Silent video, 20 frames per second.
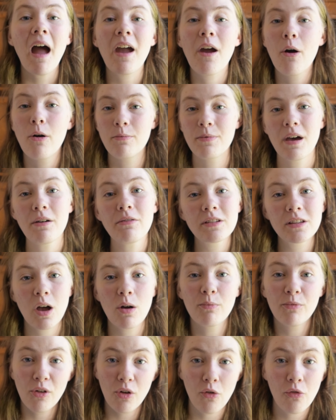I hope that was
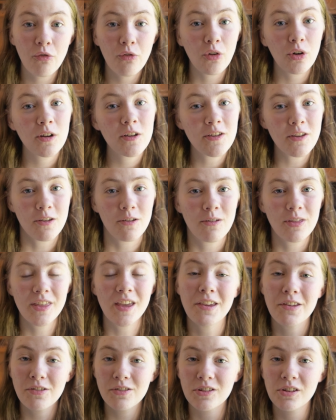helpful for you.
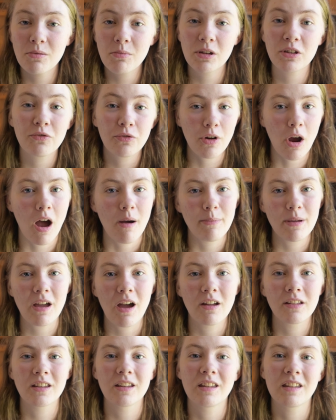Thank you so much for hopping
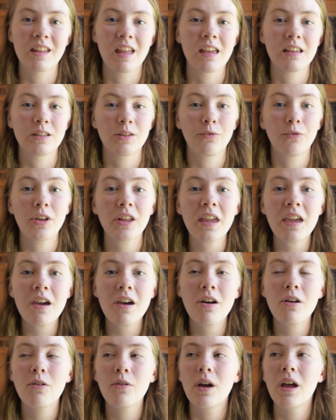on to today's
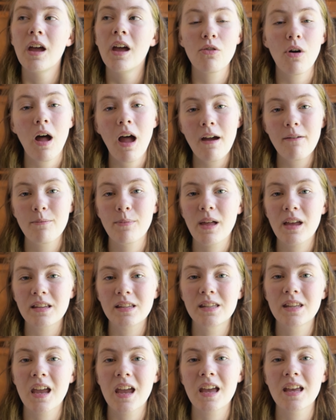video. You all have
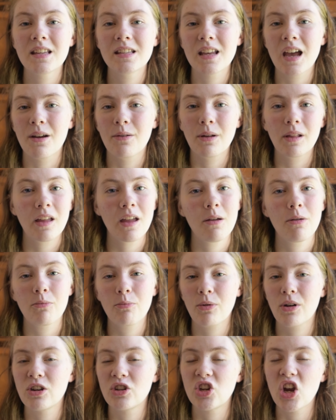blessed days. I really
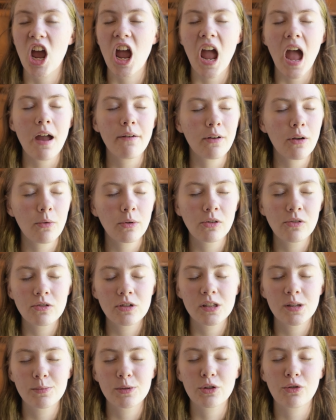appreciate everyone
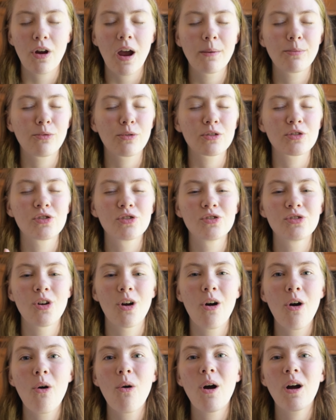who's subscribed. We're
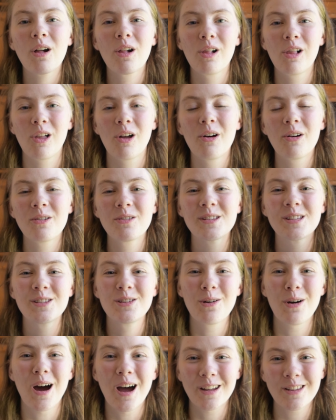so close
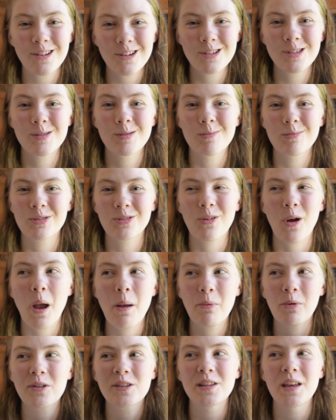to 100
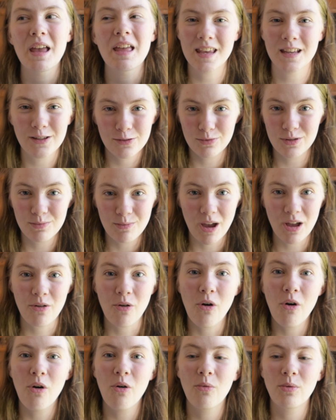subscribers. This was my
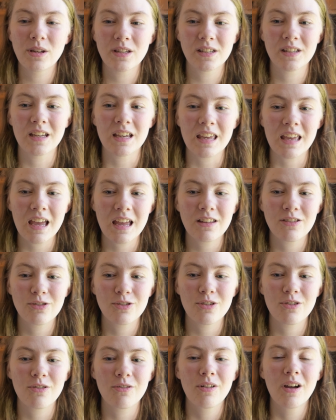goal, was to get
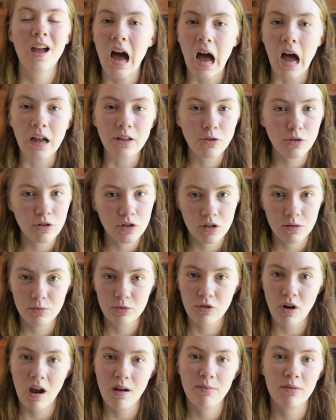to 100
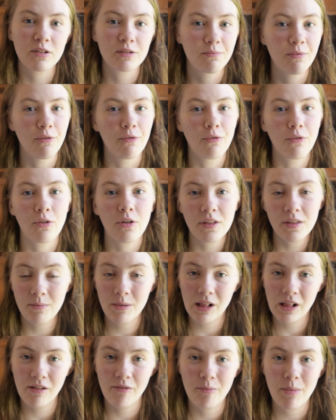subscribers before the
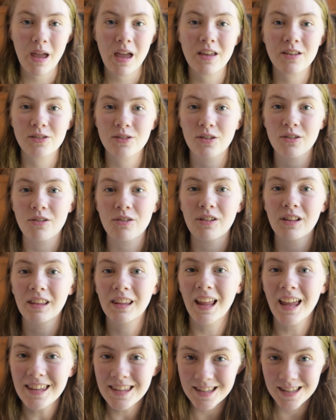middle of May, so
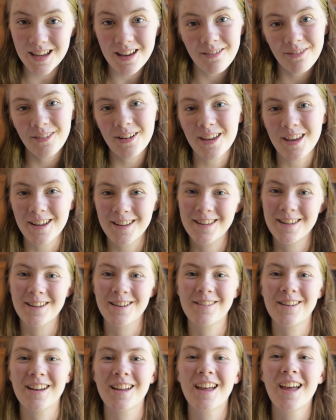let's see if we can
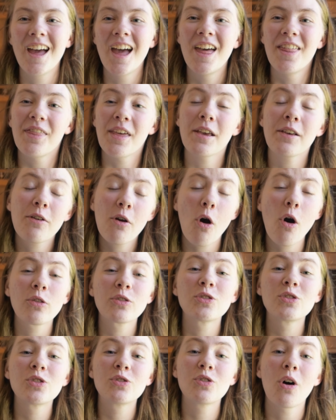do it. Thank you all
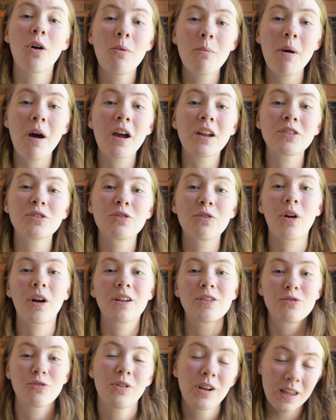so much for
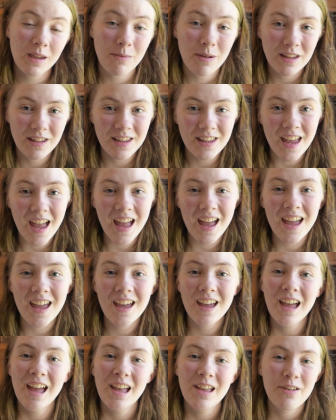joining me
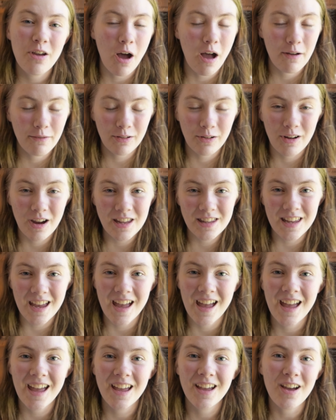today. Y'all have a great
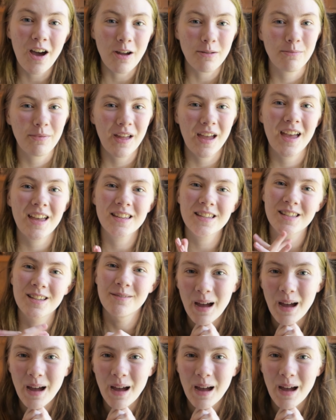day. God bless.